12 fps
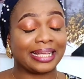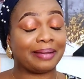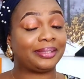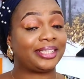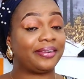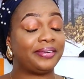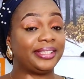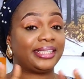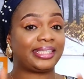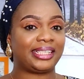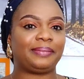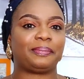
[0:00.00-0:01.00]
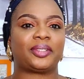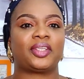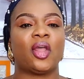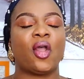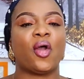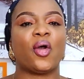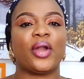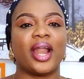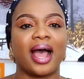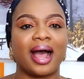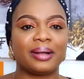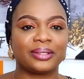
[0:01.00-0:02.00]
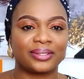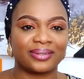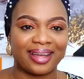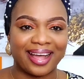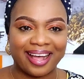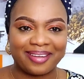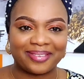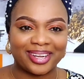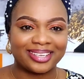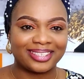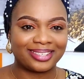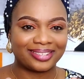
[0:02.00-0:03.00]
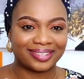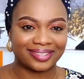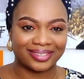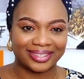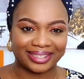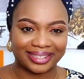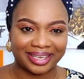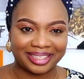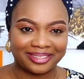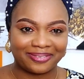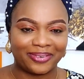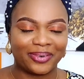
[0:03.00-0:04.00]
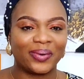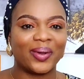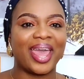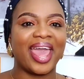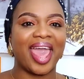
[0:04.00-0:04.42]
I'm sharing tips on how to have a successful,